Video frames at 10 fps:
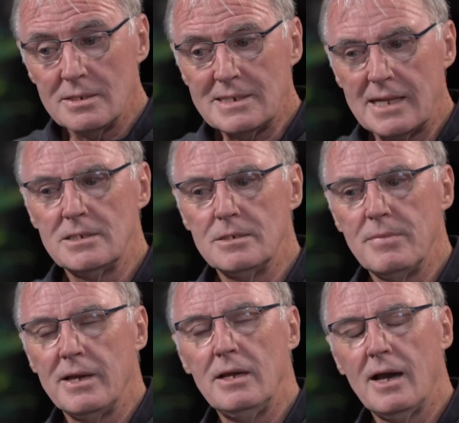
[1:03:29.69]
said
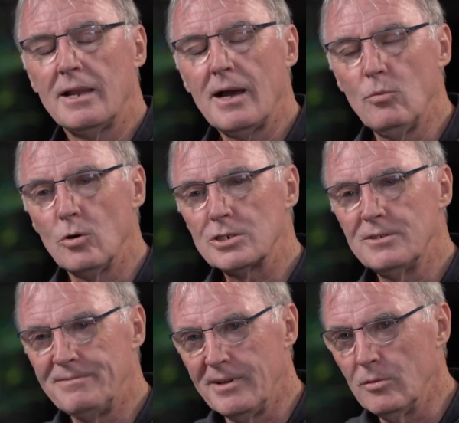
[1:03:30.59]
to me, had I
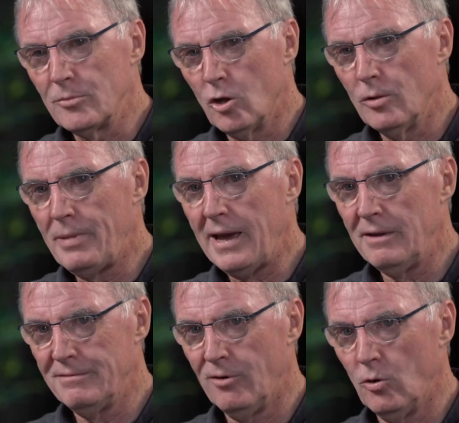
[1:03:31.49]
watched a film called
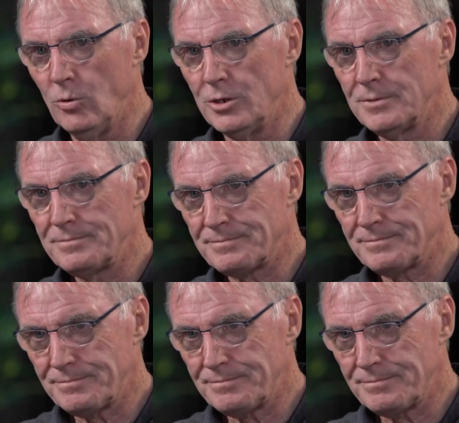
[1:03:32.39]
Pay It Forward,